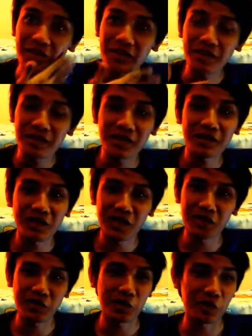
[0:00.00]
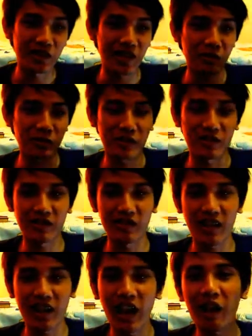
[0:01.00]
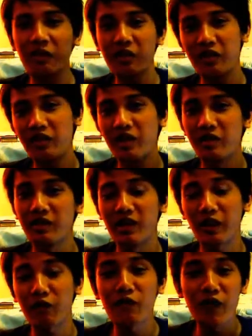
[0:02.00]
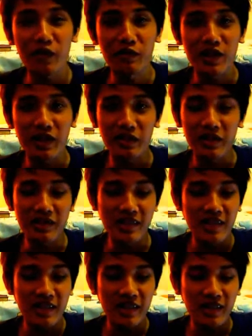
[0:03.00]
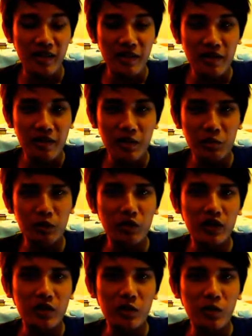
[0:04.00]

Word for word: and as soon as the credits rolled, I was out of the theater in like five seconds. This movie is